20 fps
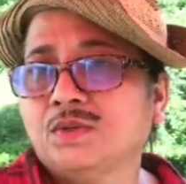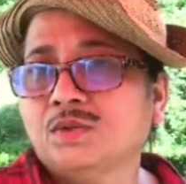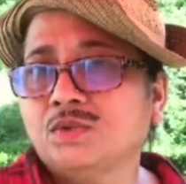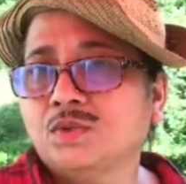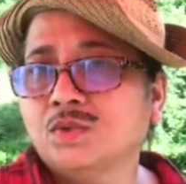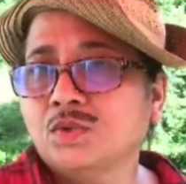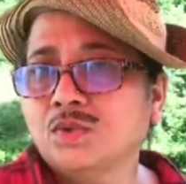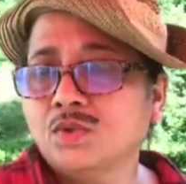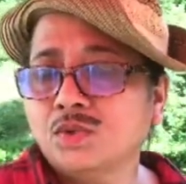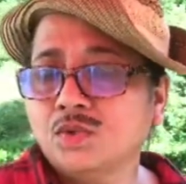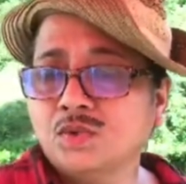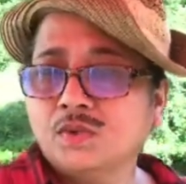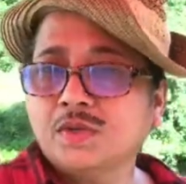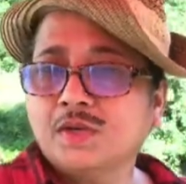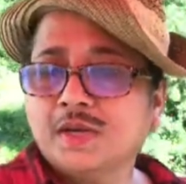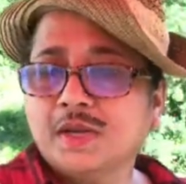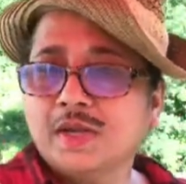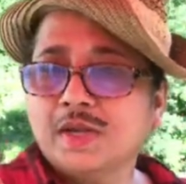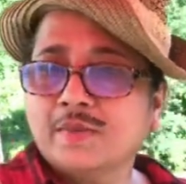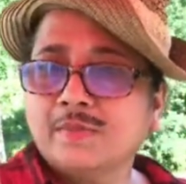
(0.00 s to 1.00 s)
Don't
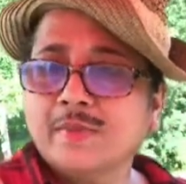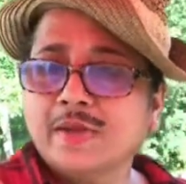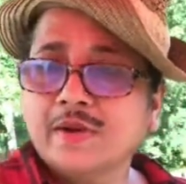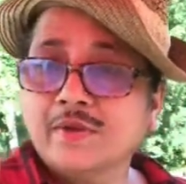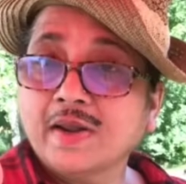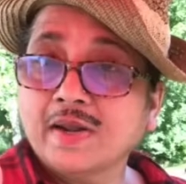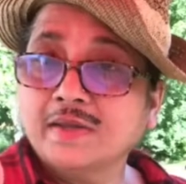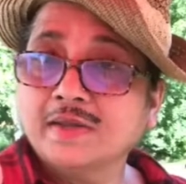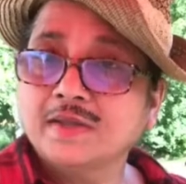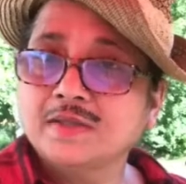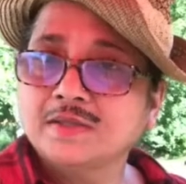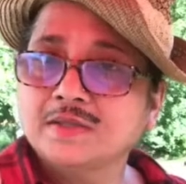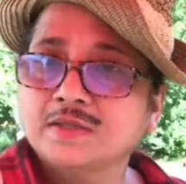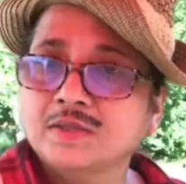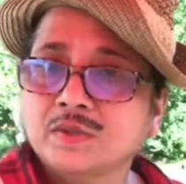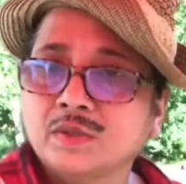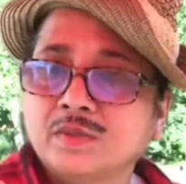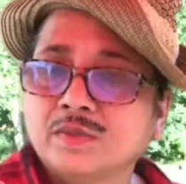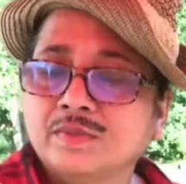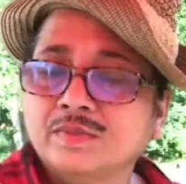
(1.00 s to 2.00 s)
let my grandkids
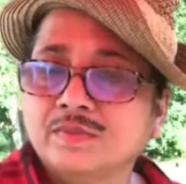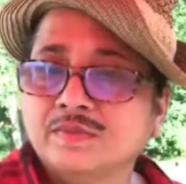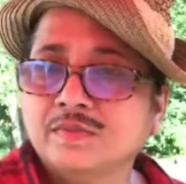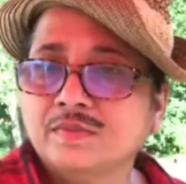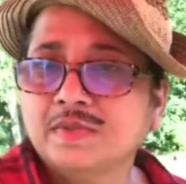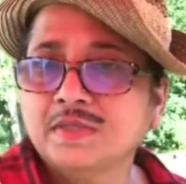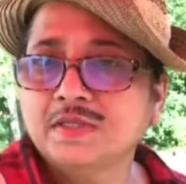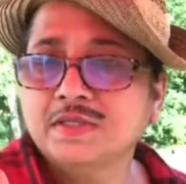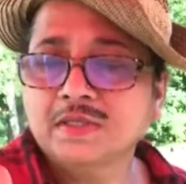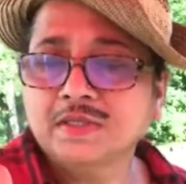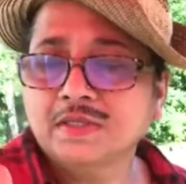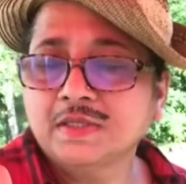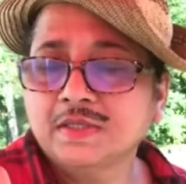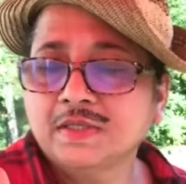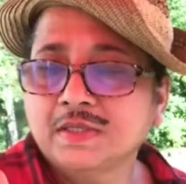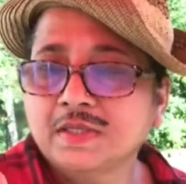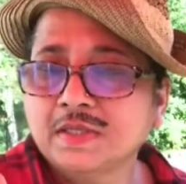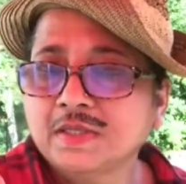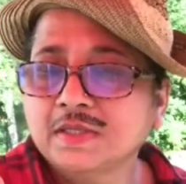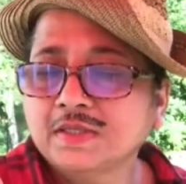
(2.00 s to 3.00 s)
know. These are the
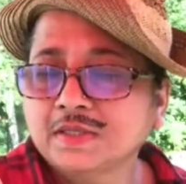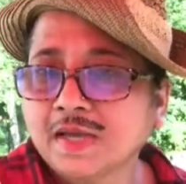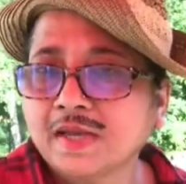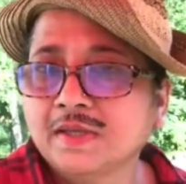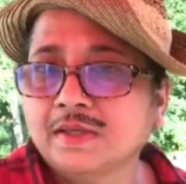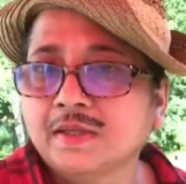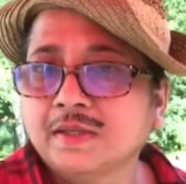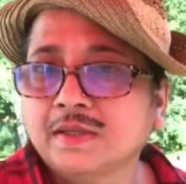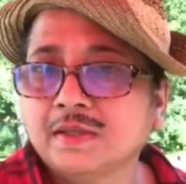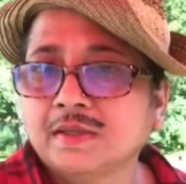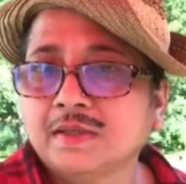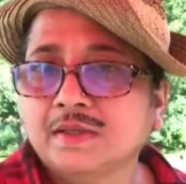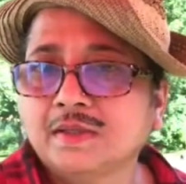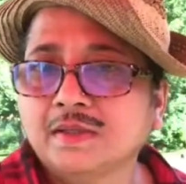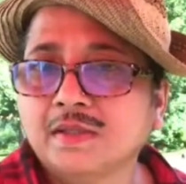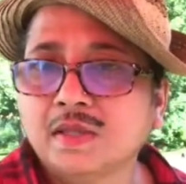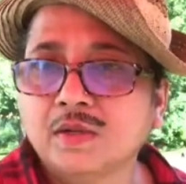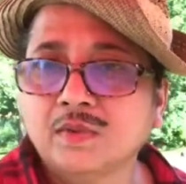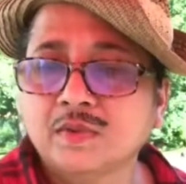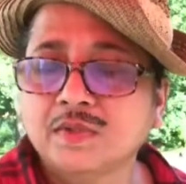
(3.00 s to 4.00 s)
things I did.
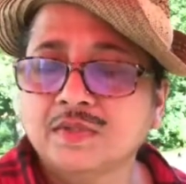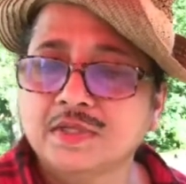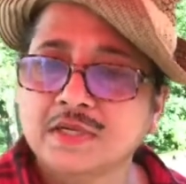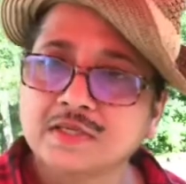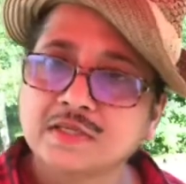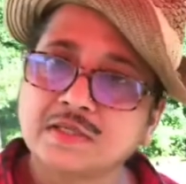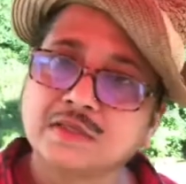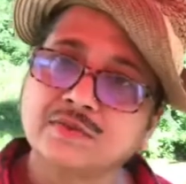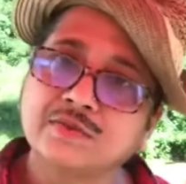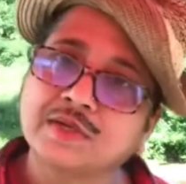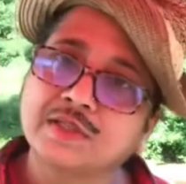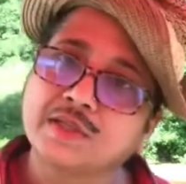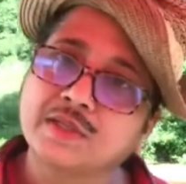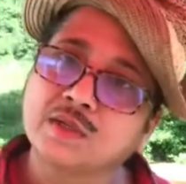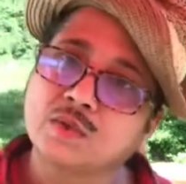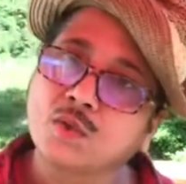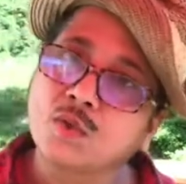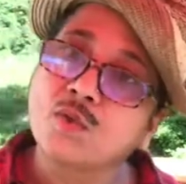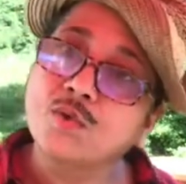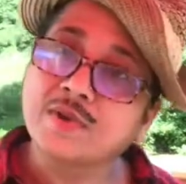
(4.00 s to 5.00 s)
They will justify
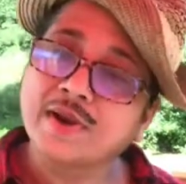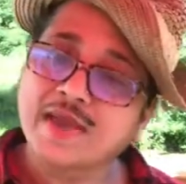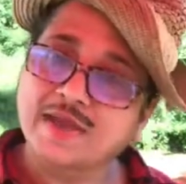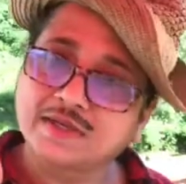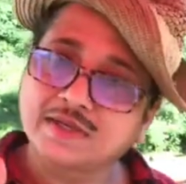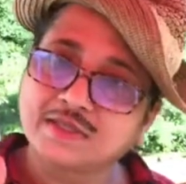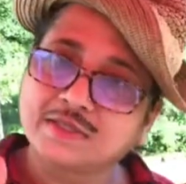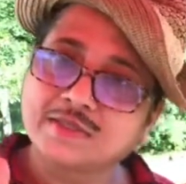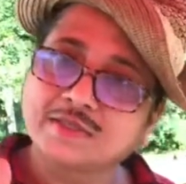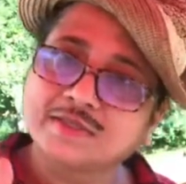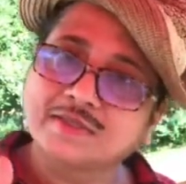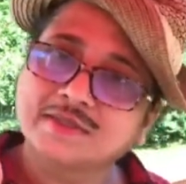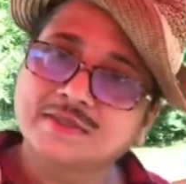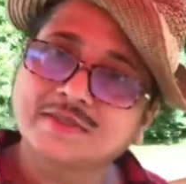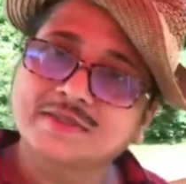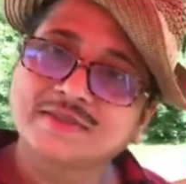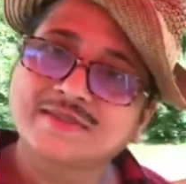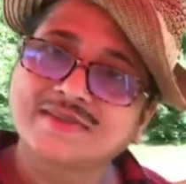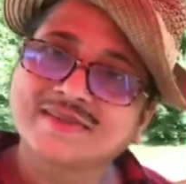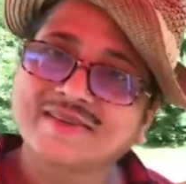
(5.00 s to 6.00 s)
their own
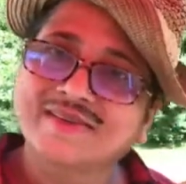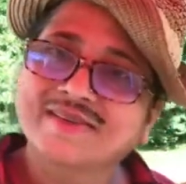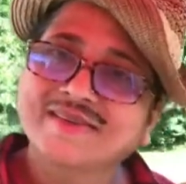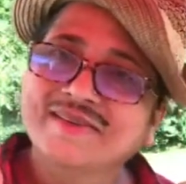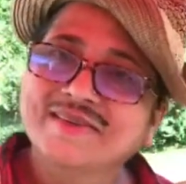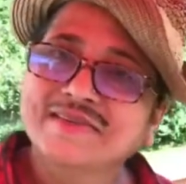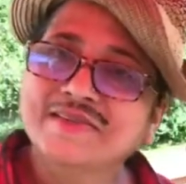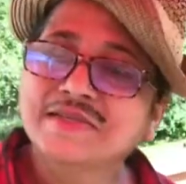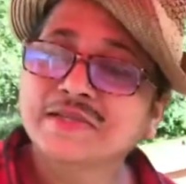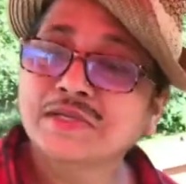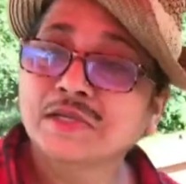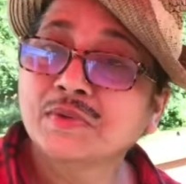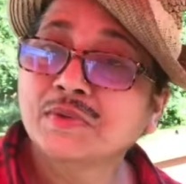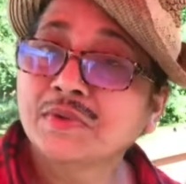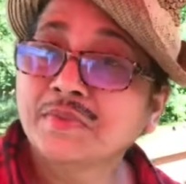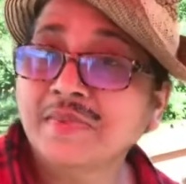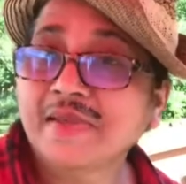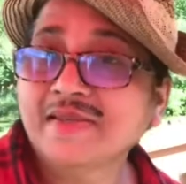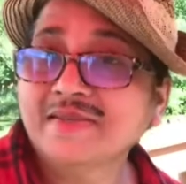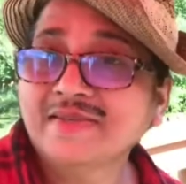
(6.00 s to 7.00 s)
actions. Till we
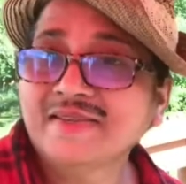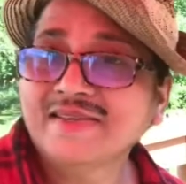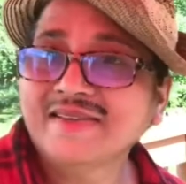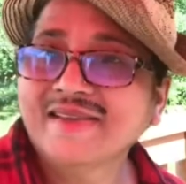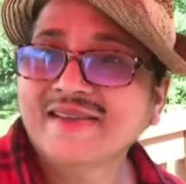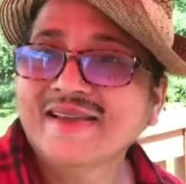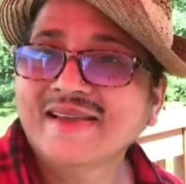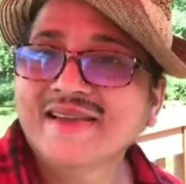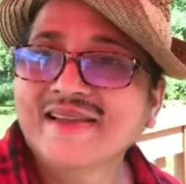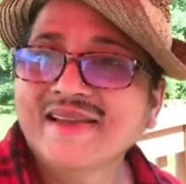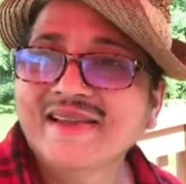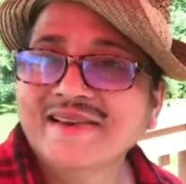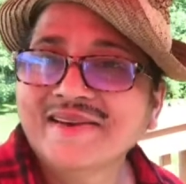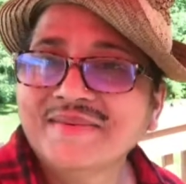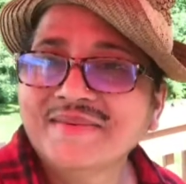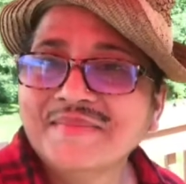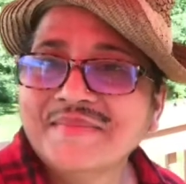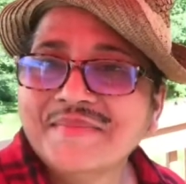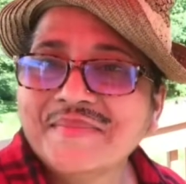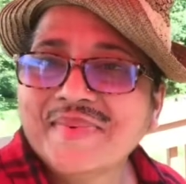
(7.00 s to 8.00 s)
meet
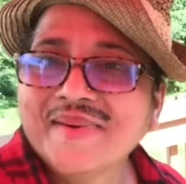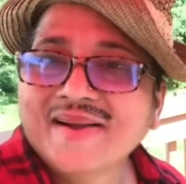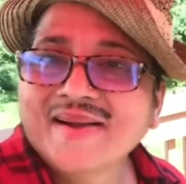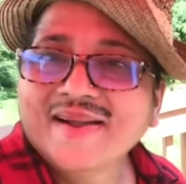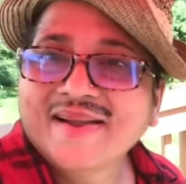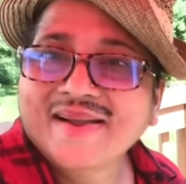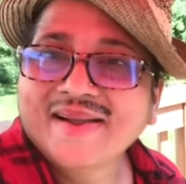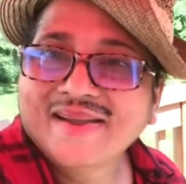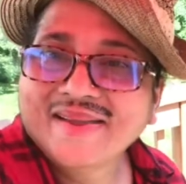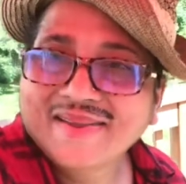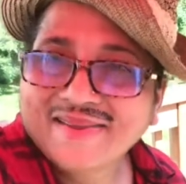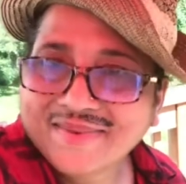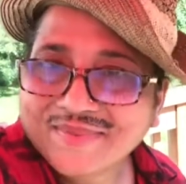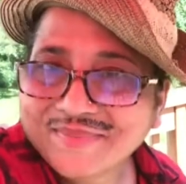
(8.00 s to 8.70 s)
again. Bye.